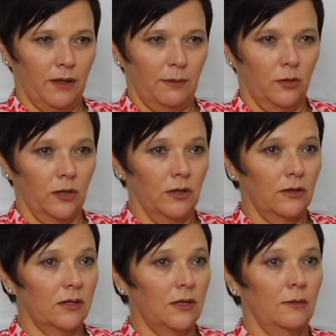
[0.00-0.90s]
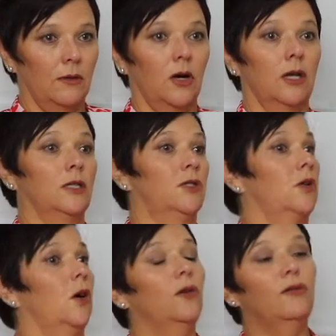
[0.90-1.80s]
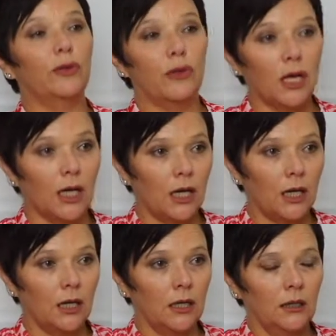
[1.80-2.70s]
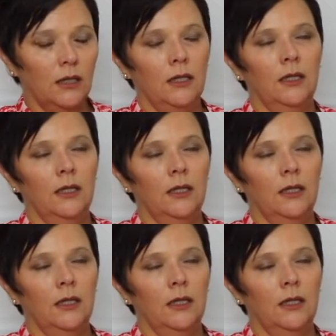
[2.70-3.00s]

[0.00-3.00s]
in the morning because their mind's overthinking,